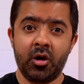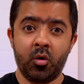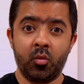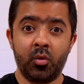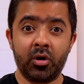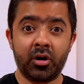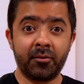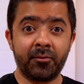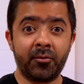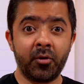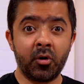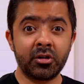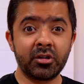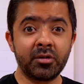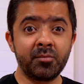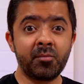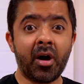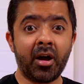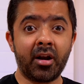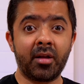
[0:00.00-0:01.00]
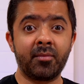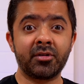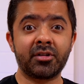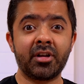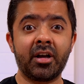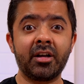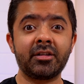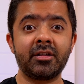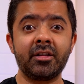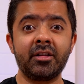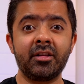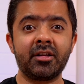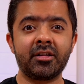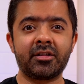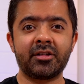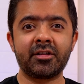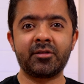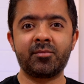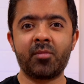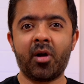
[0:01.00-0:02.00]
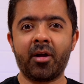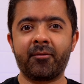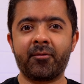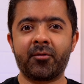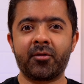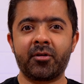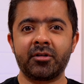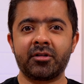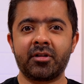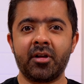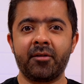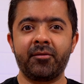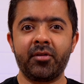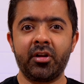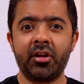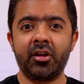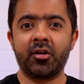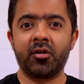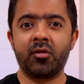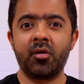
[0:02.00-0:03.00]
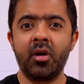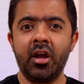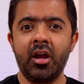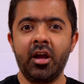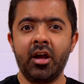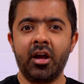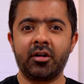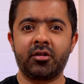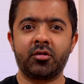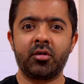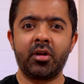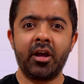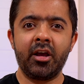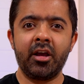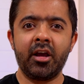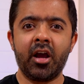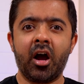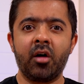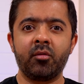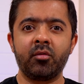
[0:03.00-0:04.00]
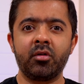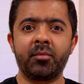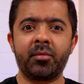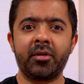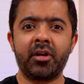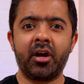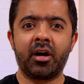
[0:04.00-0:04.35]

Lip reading: Welcome folks, my name is Hassan, this is my first video, and today I will be